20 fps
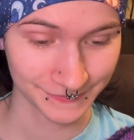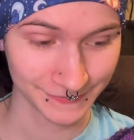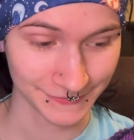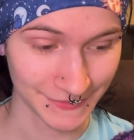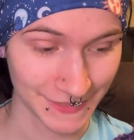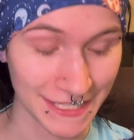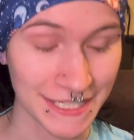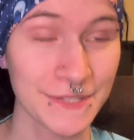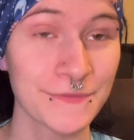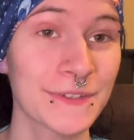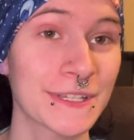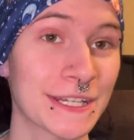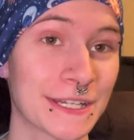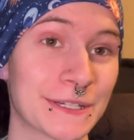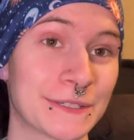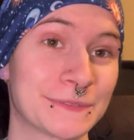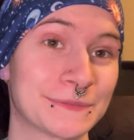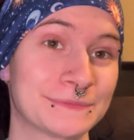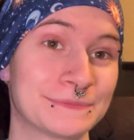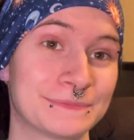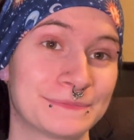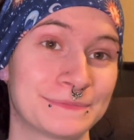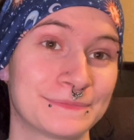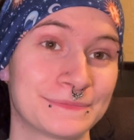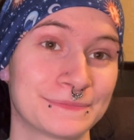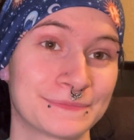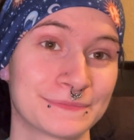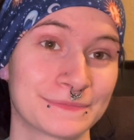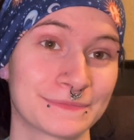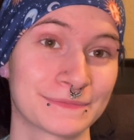this video,
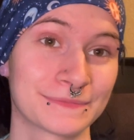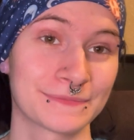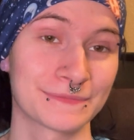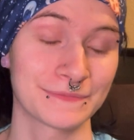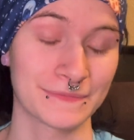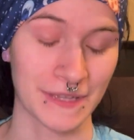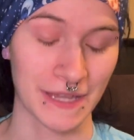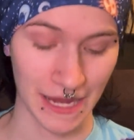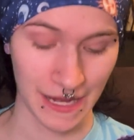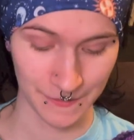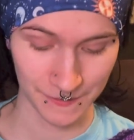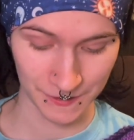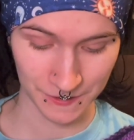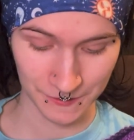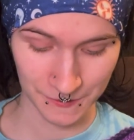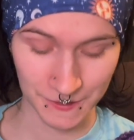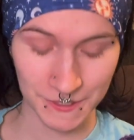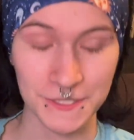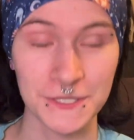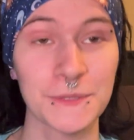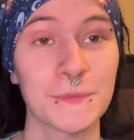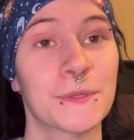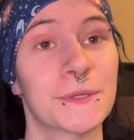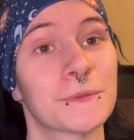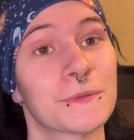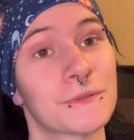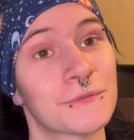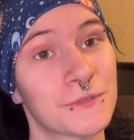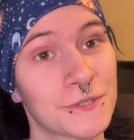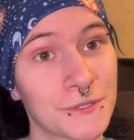I'm going to be
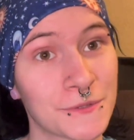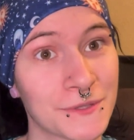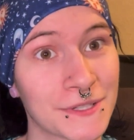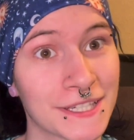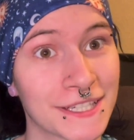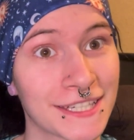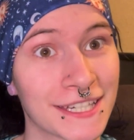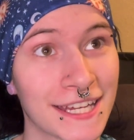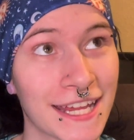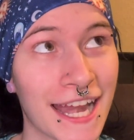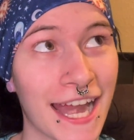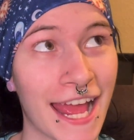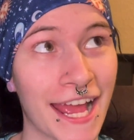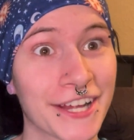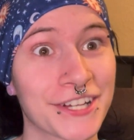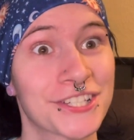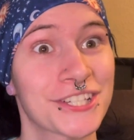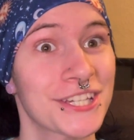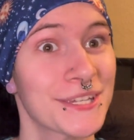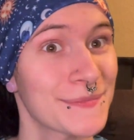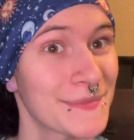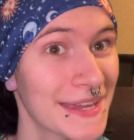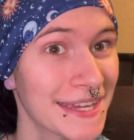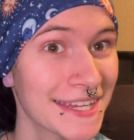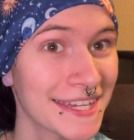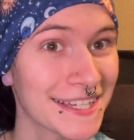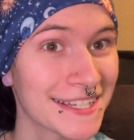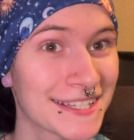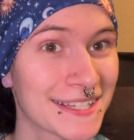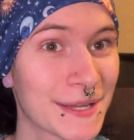reviewing and actually
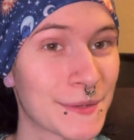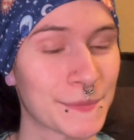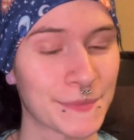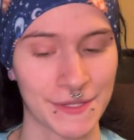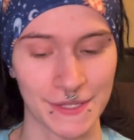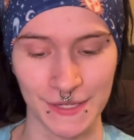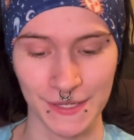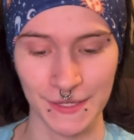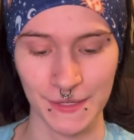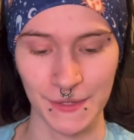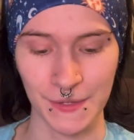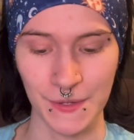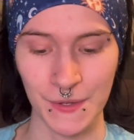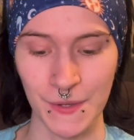making something